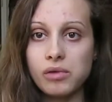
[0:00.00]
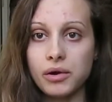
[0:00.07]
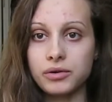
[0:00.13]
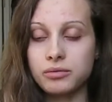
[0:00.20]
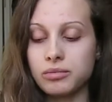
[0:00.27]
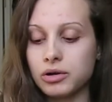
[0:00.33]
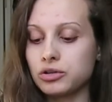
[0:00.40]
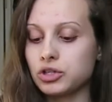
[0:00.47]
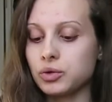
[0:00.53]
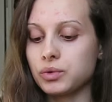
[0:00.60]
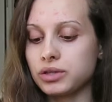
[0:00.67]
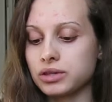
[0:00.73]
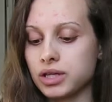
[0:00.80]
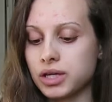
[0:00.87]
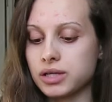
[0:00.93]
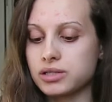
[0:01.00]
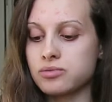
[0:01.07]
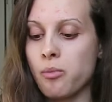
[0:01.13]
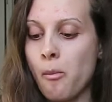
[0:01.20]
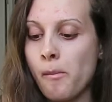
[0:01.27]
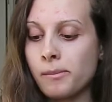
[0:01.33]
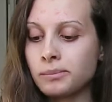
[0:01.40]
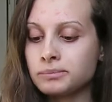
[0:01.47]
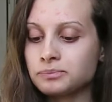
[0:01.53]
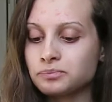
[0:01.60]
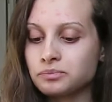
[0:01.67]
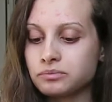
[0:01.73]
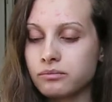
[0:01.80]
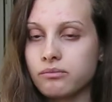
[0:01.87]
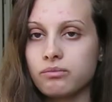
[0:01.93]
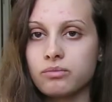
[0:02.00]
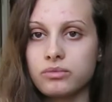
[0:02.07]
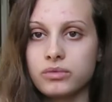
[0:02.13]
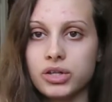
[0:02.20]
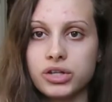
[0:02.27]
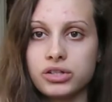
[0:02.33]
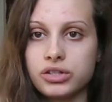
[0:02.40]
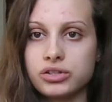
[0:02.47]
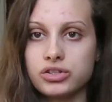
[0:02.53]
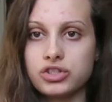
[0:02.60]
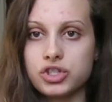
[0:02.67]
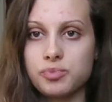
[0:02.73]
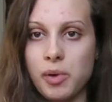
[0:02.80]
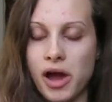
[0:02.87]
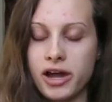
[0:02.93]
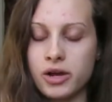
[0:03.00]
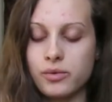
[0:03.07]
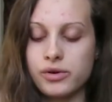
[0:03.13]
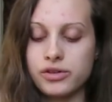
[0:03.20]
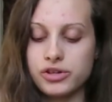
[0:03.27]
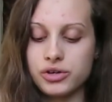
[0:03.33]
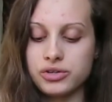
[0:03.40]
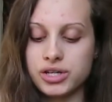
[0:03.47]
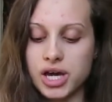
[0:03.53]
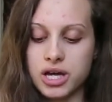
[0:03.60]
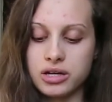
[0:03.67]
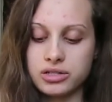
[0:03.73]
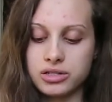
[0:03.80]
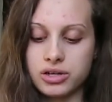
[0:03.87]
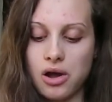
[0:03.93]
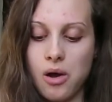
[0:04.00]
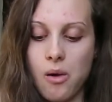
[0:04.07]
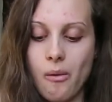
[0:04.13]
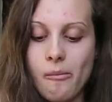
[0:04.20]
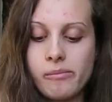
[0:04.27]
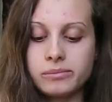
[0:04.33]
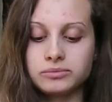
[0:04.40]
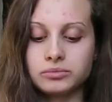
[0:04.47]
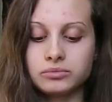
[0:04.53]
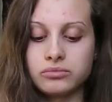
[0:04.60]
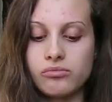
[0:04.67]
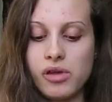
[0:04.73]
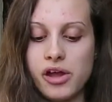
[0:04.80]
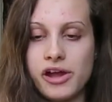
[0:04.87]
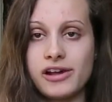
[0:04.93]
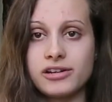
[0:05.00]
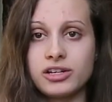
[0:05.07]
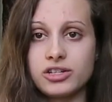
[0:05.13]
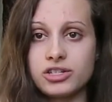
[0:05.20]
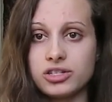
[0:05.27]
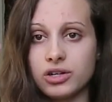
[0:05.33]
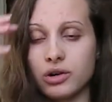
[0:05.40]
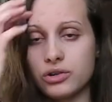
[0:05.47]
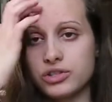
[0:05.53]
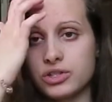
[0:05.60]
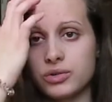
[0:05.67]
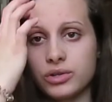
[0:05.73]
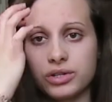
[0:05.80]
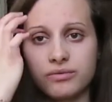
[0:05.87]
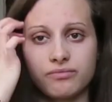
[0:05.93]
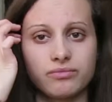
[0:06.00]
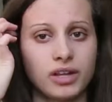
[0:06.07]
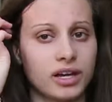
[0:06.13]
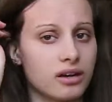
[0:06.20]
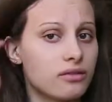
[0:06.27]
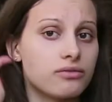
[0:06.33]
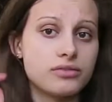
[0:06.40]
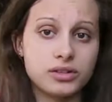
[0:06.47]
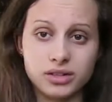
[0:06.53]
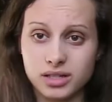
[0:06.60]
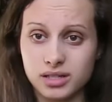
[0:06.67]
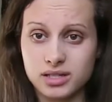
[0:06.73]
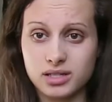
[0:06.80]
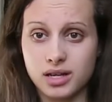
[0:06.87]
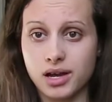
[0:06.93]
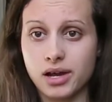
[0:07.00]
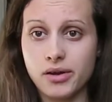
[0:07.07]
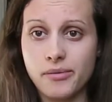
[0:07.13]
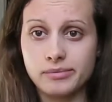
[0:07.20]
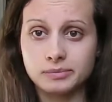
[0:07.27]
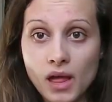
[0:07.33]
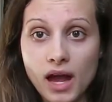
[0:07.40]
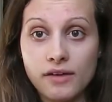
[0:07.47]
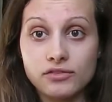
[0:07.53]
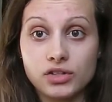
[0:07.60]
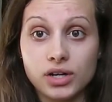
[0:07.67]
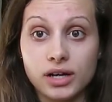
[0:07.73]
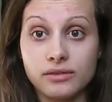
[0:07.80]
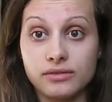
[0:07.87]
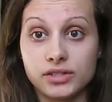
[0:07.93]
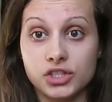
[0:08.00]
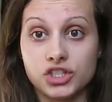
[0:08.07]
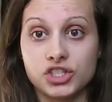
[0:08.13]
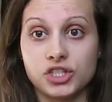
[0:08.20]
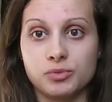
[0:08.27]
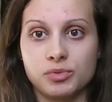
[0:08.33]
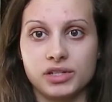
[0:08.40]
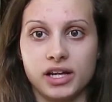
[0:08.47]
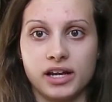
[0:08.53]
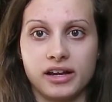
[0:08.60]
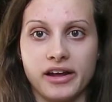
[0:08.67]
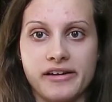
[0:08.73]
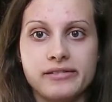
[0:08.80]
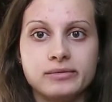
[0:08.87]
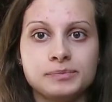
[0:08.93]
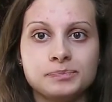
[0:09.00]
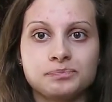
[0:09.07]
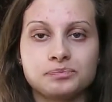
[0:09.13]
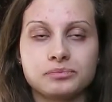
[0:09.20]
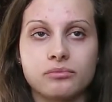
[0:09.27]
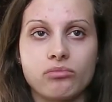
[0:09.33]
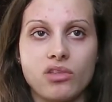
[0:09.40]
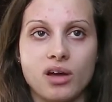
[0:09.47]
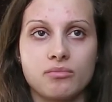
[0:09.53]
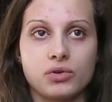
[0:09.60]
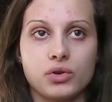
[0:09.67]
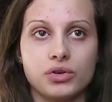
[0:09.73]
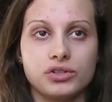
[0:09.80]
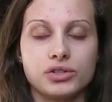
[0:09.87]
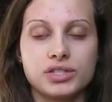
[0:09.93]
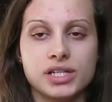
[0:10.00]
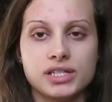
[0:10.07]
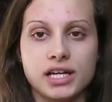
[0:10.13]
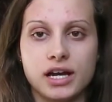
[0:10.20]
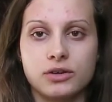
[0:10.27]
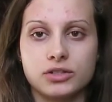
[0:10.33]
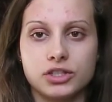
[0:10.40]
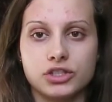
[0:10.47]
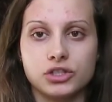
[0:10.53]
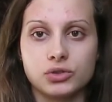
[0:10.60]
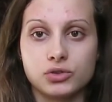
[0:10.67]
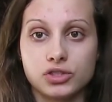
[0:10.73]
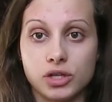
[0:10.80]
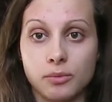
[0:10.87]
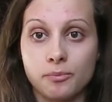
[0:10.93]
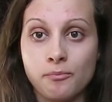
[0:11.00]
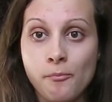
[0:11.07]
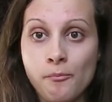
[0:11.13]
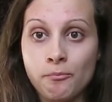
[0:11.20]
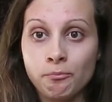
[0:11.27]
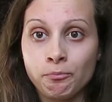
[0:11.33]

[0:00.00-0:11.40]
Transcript: out and about doing things, you can usually just pack it with you, take it to go, and it's also like a filling snack. After I finish this banana, I'm going to sit down and do some